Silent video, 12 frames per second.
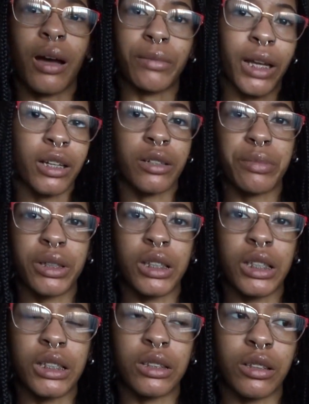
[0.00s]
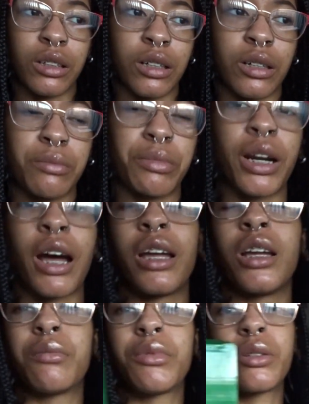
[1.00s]
I'm not gonna put these up but I
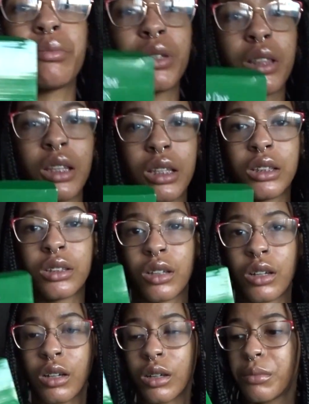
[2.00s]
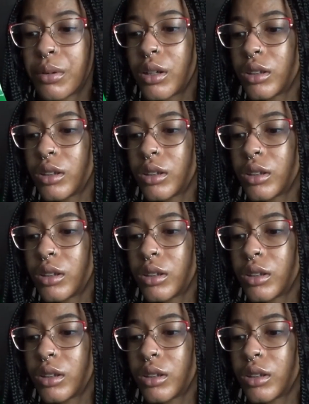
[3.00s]
am gonna put these up